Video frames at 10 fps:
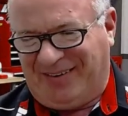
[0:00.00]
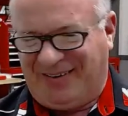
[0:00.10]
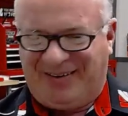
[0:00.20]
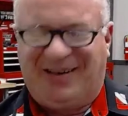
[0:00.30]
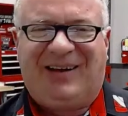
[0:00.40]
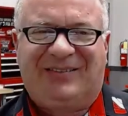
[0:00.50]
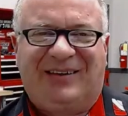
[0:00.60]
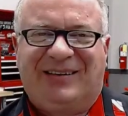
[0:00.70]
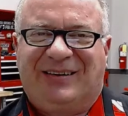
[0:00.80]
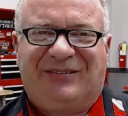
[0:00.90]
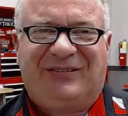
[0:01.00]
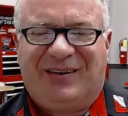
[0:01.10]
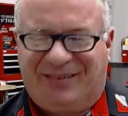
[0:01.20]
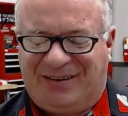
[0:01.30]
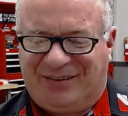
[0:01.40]
I think that'll
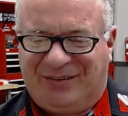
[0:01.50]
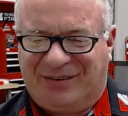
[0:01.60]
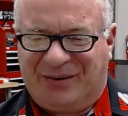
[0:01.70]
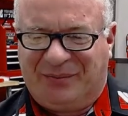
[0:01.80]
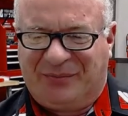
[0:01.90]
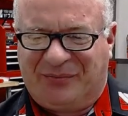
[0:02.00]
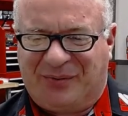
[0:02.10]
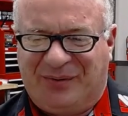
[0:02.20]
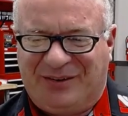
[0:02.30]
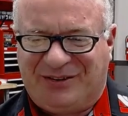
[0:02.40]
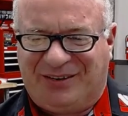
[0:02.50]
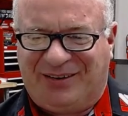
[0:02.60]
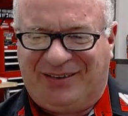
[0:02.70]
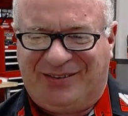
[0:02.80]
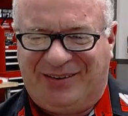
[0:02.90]
that'll come to fruition
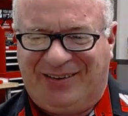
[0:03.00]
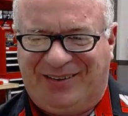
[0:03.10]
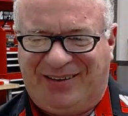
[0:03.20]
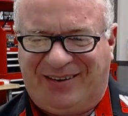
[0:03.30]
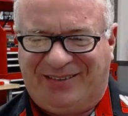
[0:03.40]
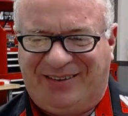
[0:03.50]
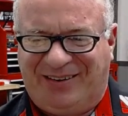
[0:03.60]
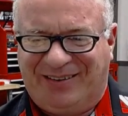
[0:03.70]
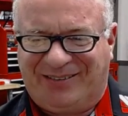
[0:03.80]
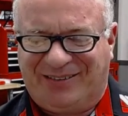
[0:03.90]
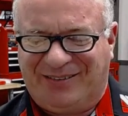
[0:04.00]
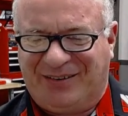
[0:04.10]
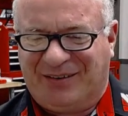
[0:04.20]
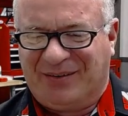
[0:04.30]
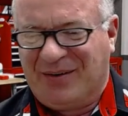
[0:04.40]
as he as he gets in
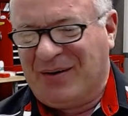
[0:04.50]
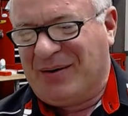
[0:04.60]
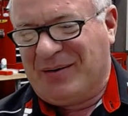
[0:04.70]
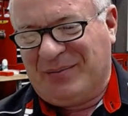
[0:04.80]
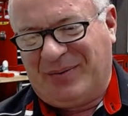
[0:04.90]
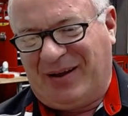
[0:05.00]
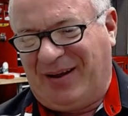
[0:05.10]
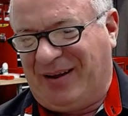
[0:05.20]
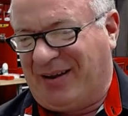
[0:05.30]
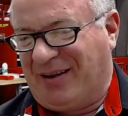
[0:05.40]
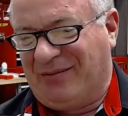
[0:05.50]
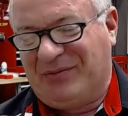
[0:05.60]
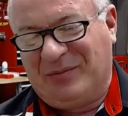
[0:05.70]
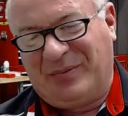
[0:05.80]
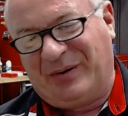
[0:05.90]
there. But hey,
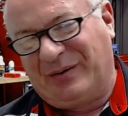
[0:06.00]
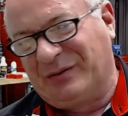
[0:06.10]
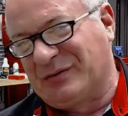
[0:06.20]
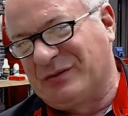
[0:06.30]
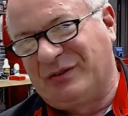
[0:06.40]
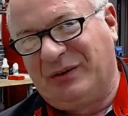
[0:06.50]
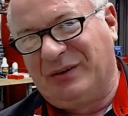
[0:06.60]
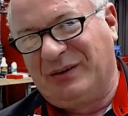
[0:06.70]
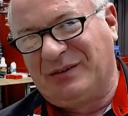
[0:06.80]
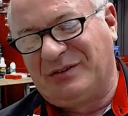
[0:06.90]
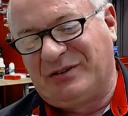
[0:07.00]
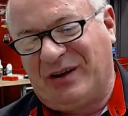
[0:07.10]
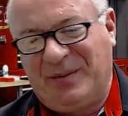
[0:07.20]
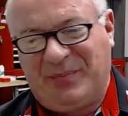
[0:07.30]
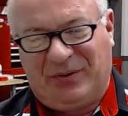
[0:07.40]
if the bearings are still in good
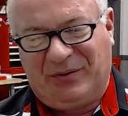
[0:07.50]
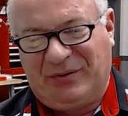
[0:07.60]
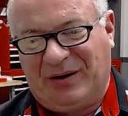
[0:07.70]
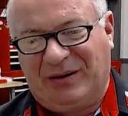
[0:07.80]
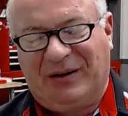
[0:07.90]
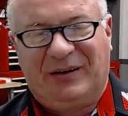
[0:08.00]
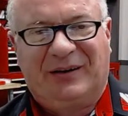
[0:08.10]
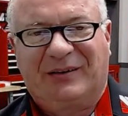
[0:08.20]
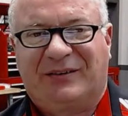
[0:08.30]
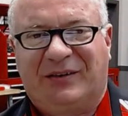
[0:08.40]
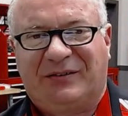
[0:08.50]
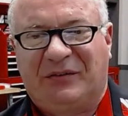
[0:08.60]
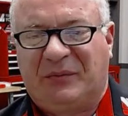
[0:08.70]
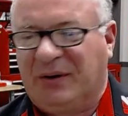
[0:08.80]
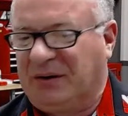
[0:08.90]
shape and you're not getting
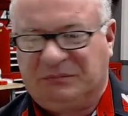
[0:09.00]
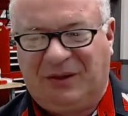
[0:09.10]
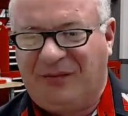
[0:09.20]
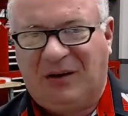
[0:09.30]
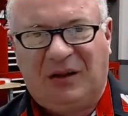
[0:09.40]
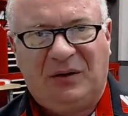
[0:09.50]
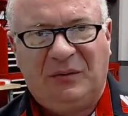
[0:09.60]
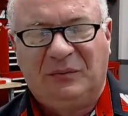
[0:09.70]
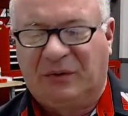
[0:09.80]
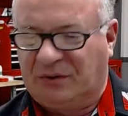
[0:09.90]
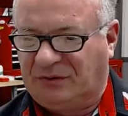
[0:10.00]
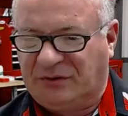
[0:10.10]
excessive wear, leave it alone.